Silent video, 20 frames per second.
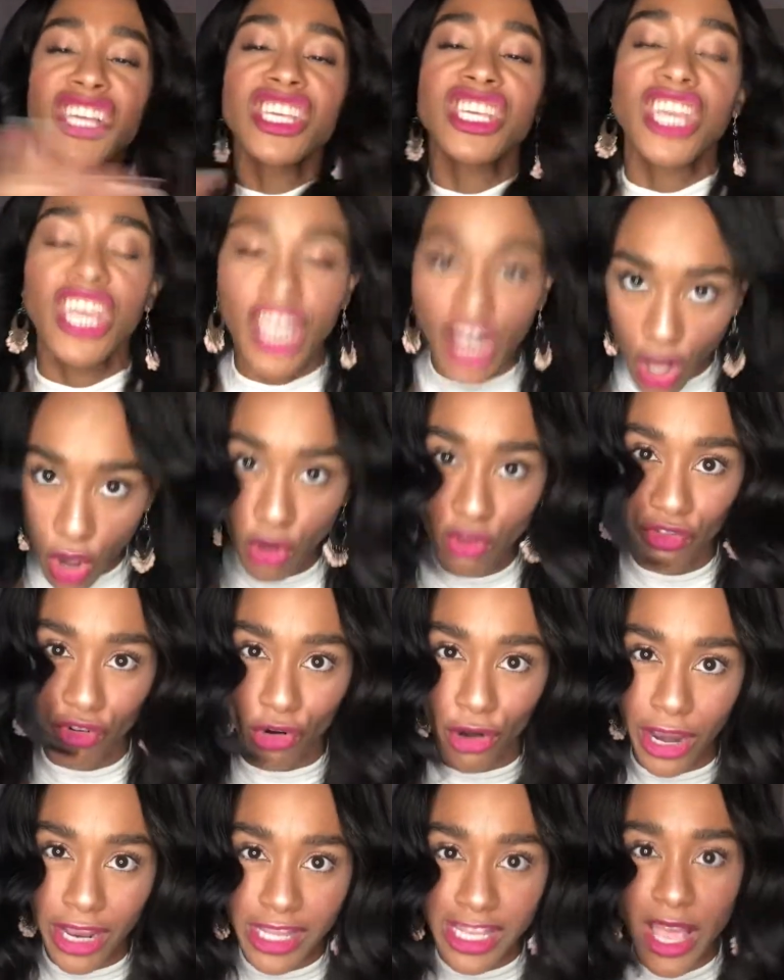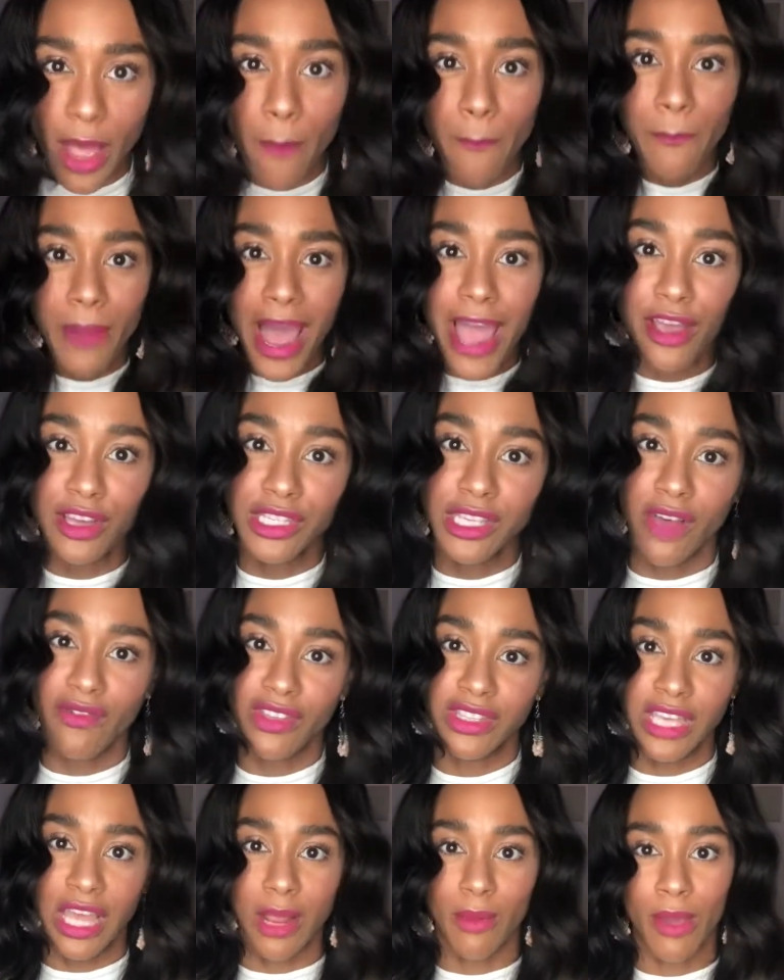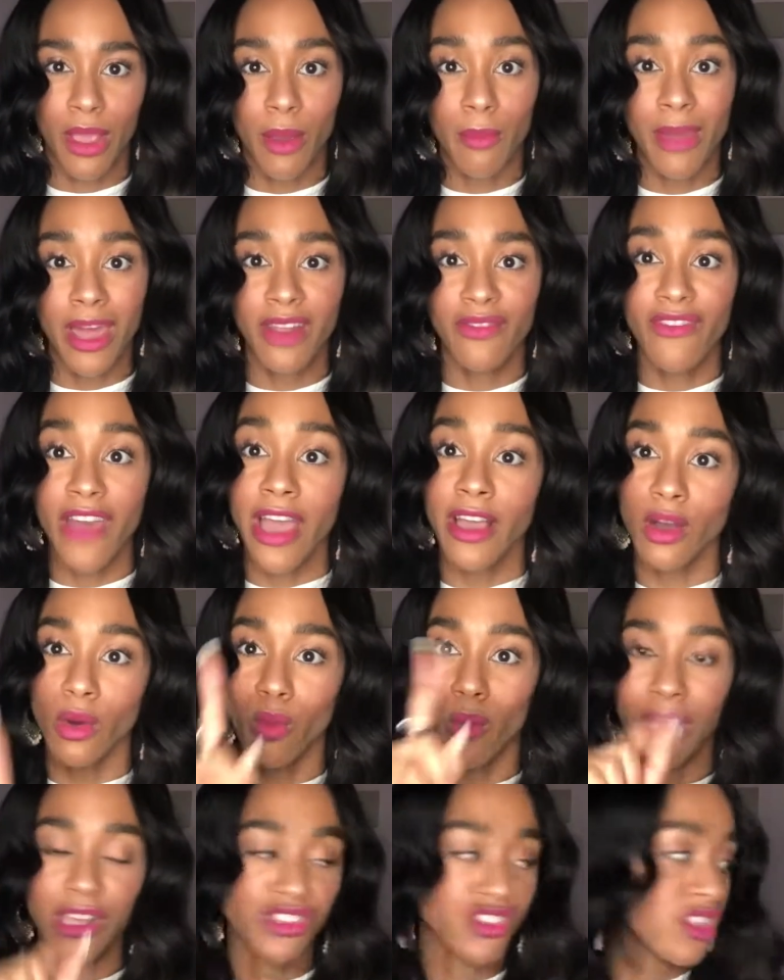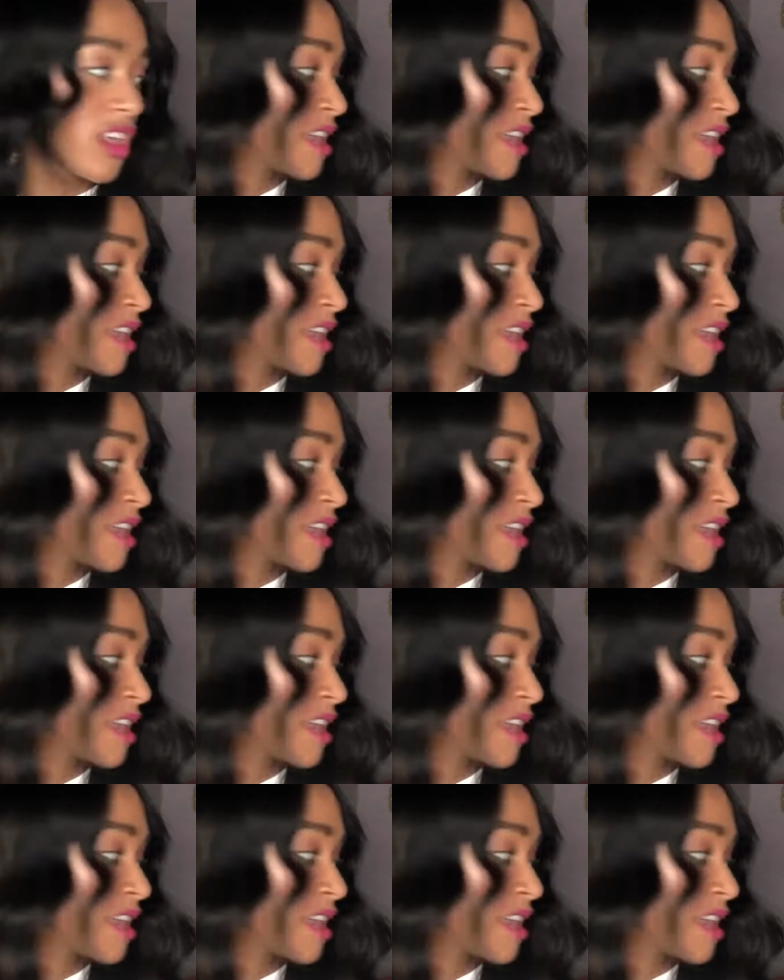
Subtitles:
Get over it. Buy yourself a teddy bear. Matter of fact, watch